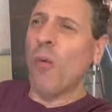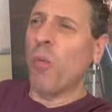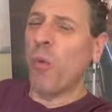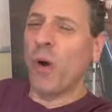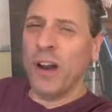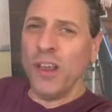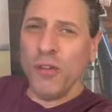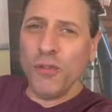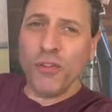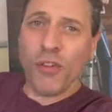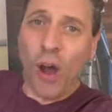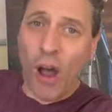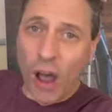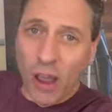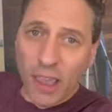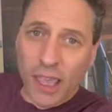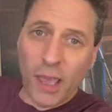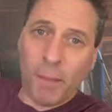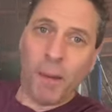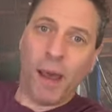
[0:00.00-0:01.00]
What are you
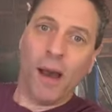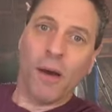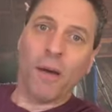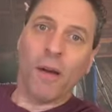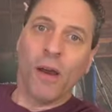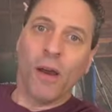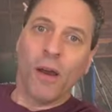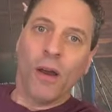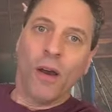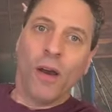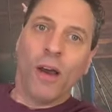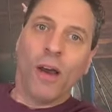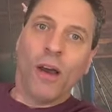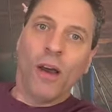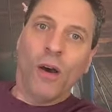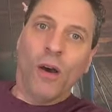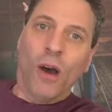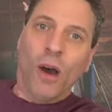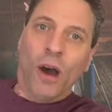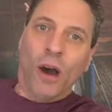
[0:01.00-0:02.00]
talking about?
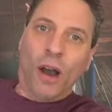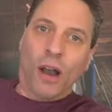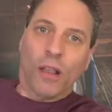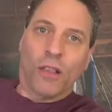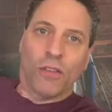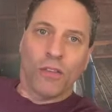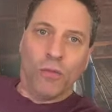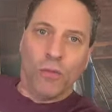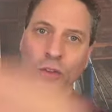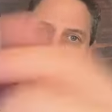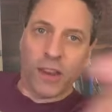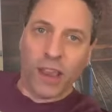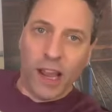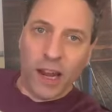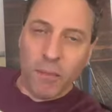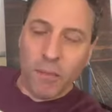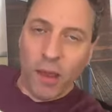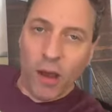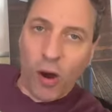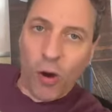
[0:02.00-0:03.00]
You're
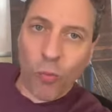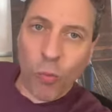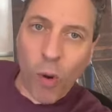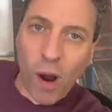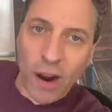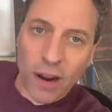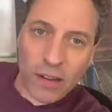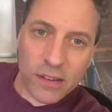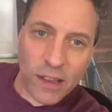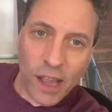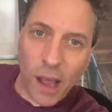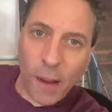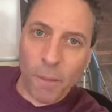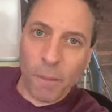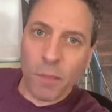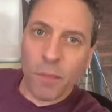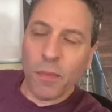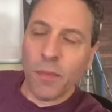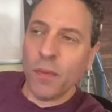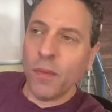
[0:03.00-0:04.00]
getting me all wild
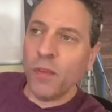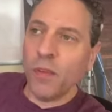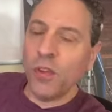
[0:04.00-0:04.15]
up.